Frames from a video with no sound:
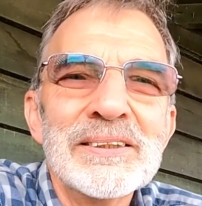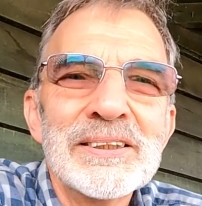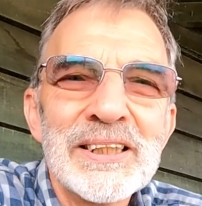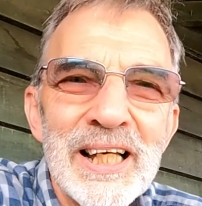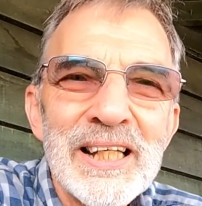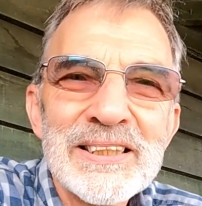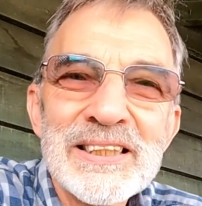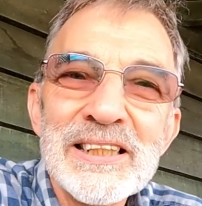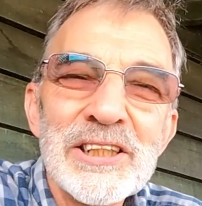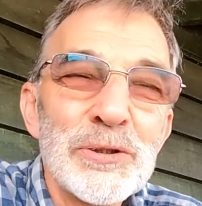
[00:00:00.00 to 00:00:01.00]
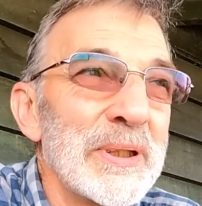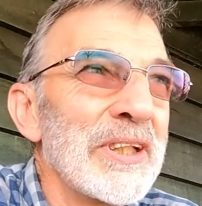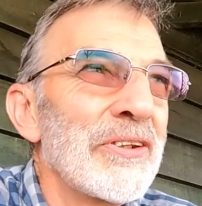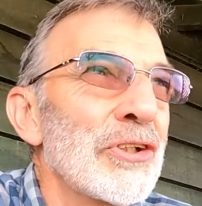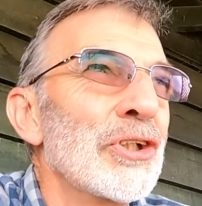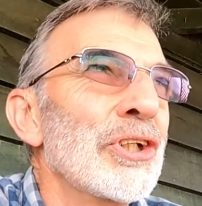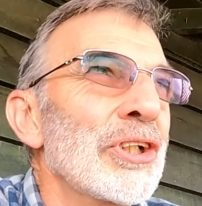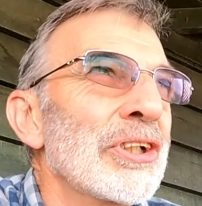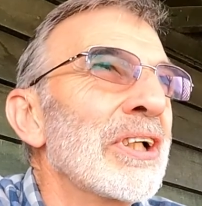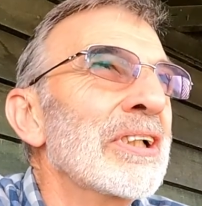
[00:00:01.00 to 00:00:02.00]
Today is the
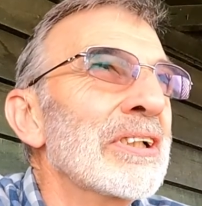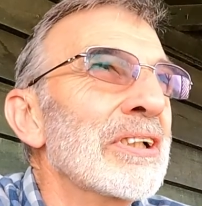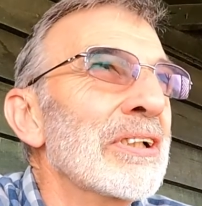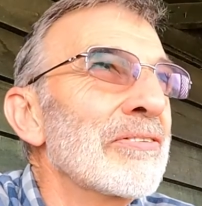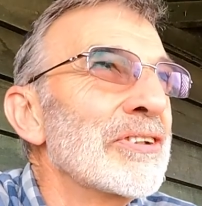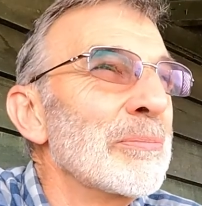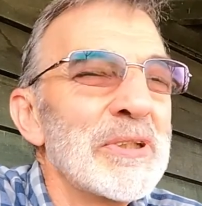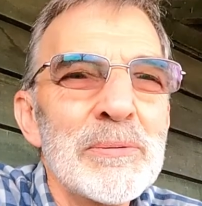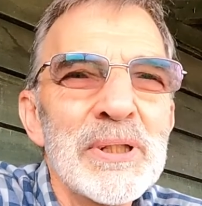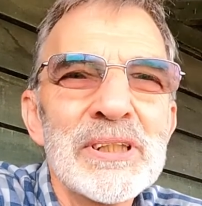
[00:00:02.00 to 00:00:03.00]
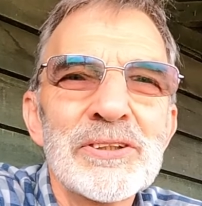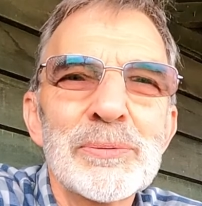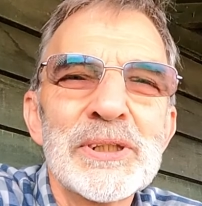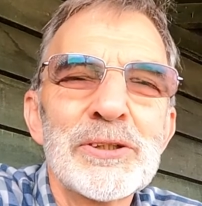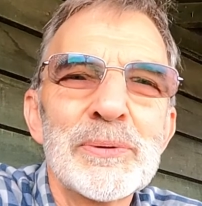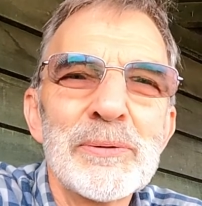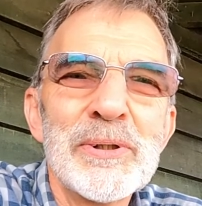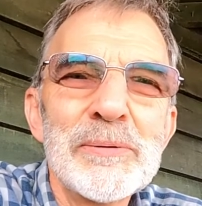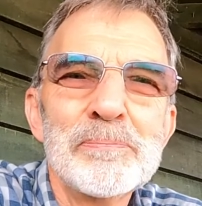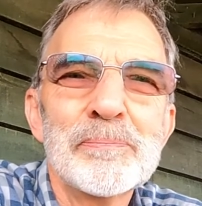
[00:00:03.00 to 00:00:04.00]
23rd of September
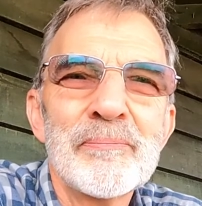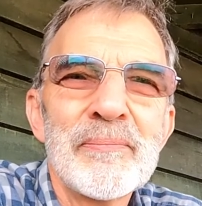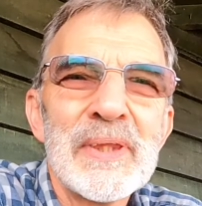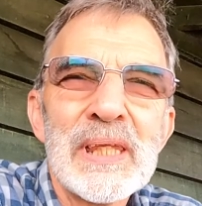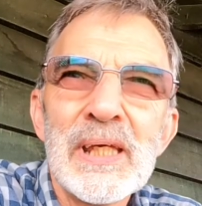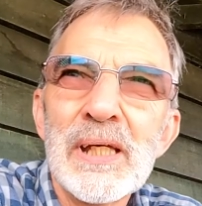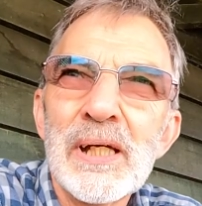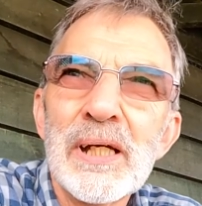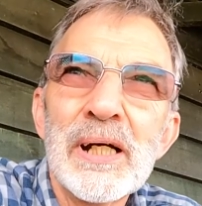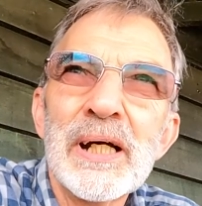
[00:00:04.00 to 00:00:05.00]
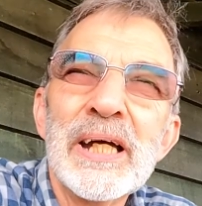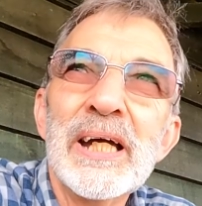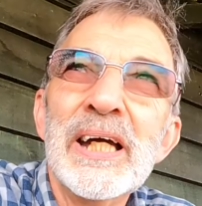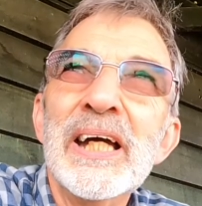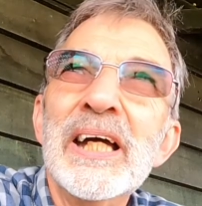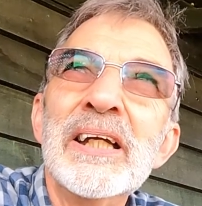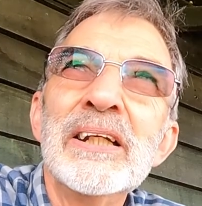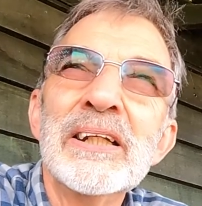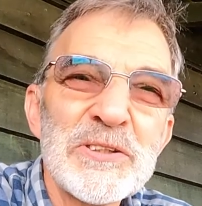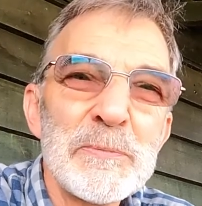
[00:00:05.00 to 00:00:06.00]
2021
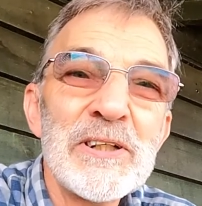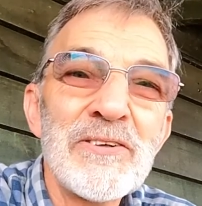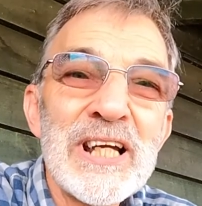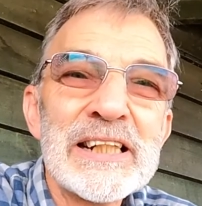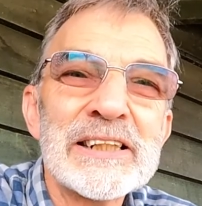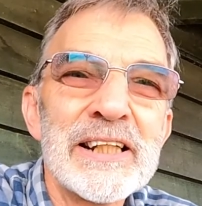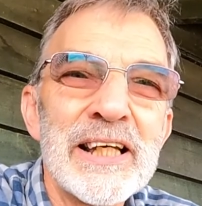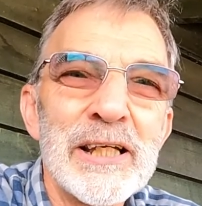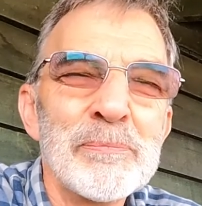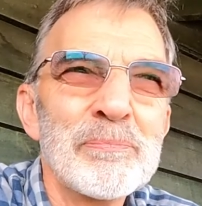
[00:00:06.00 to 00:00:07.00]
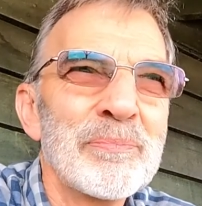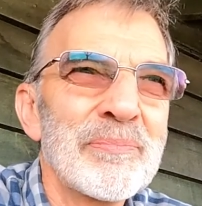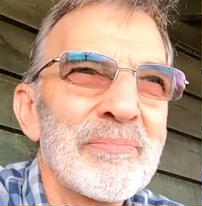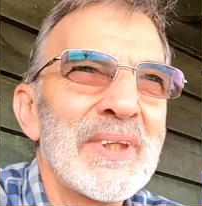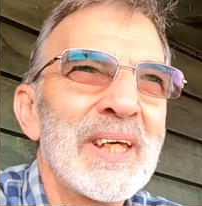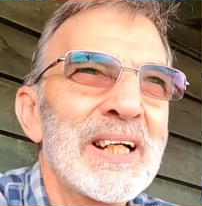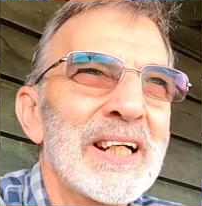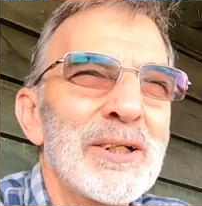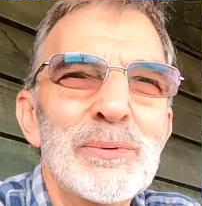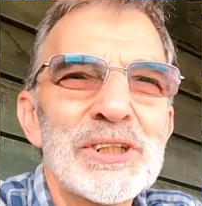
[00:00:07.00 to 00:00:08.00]
and it's been raining today,
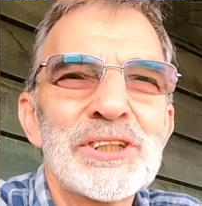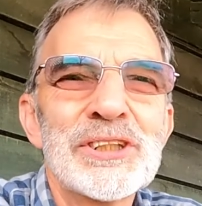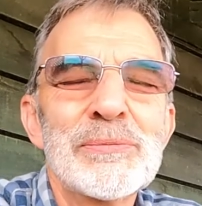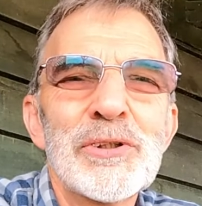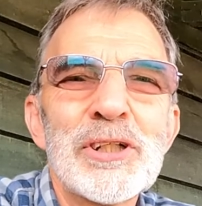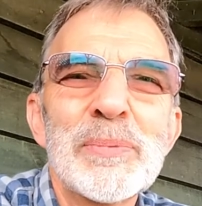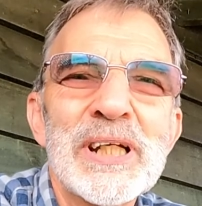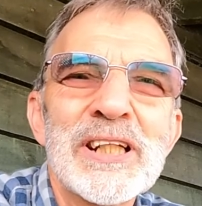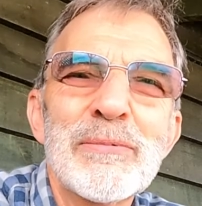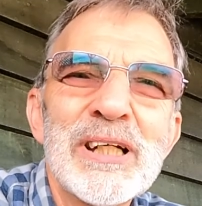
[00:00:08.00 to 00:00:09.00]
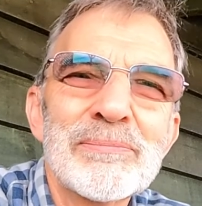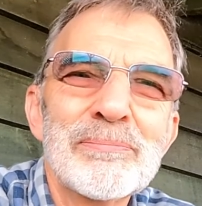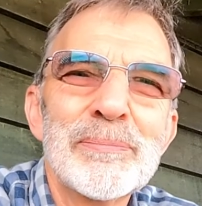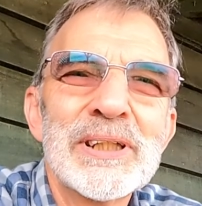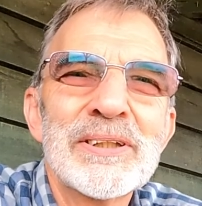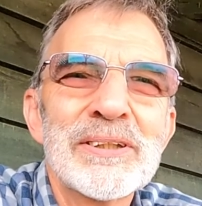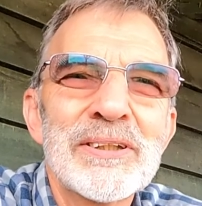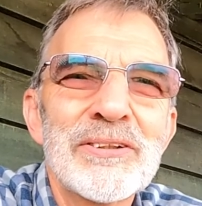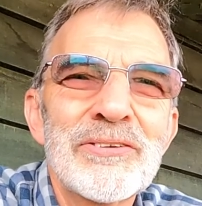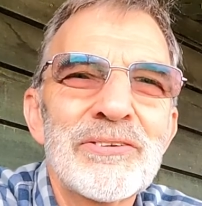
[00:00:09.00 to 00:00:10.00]
which I'm not complaining about
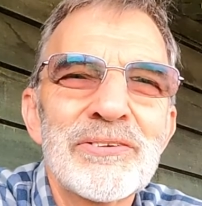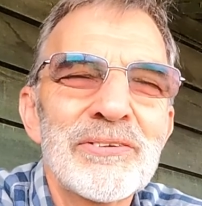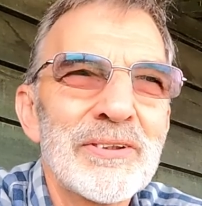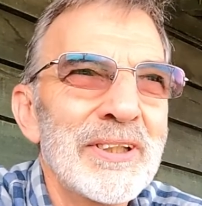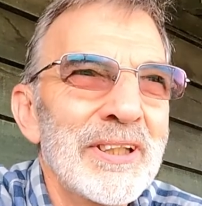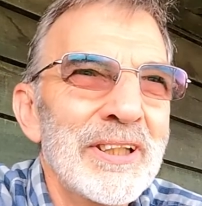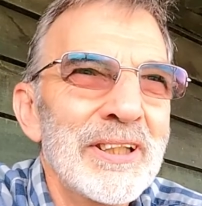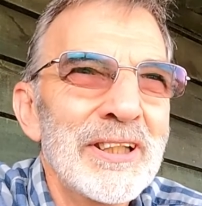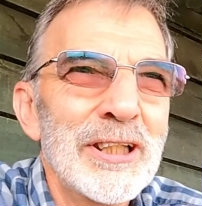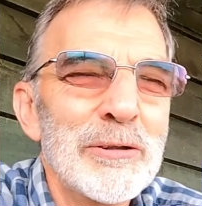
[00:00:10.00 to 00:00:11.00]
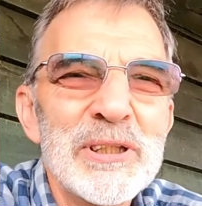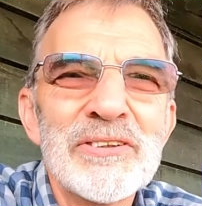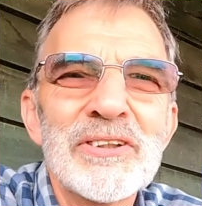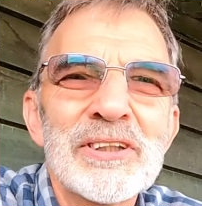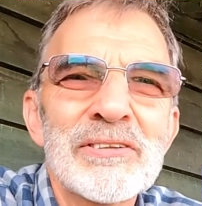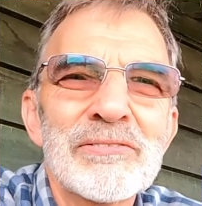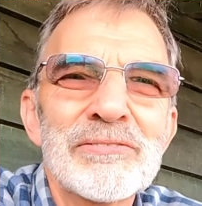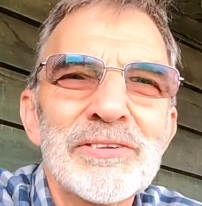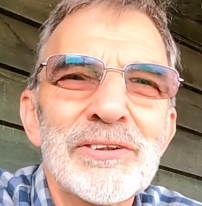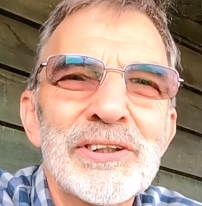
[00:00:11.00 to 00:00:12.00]
because it means I
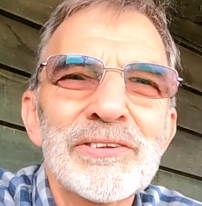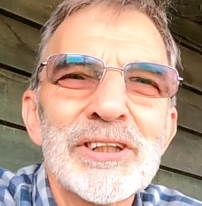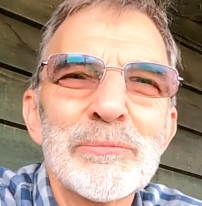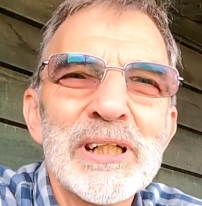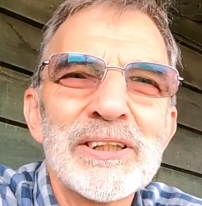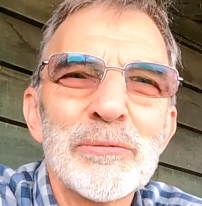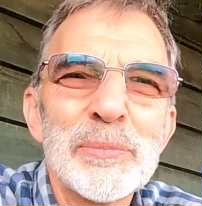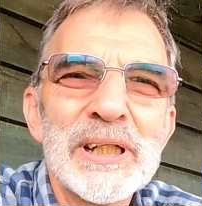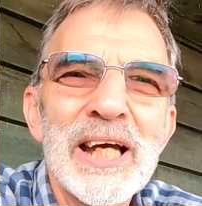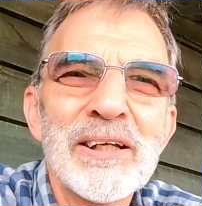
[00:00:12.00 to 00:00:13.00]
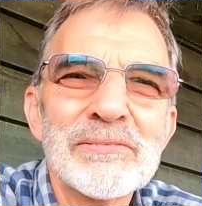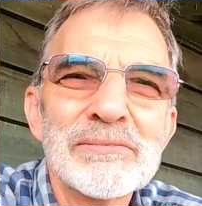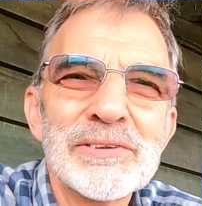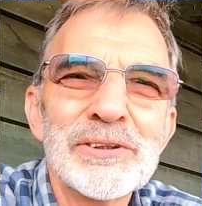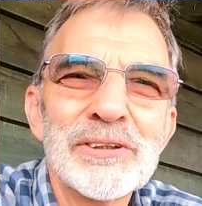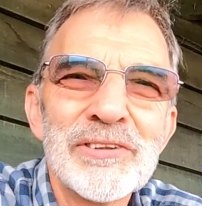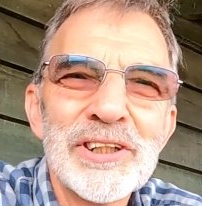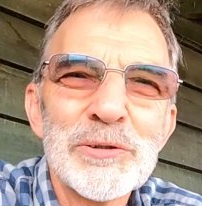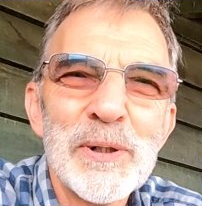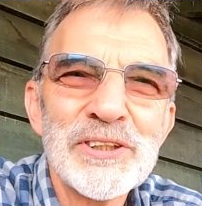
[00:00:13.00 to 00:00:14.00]
didn't feel guilty about not being out doing
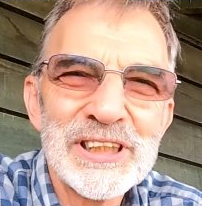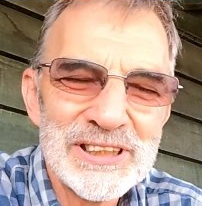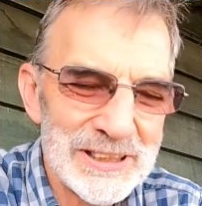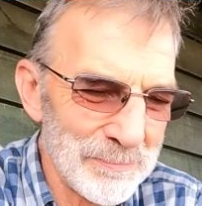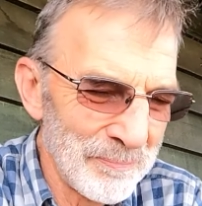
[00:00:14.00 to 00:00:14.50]
various projects.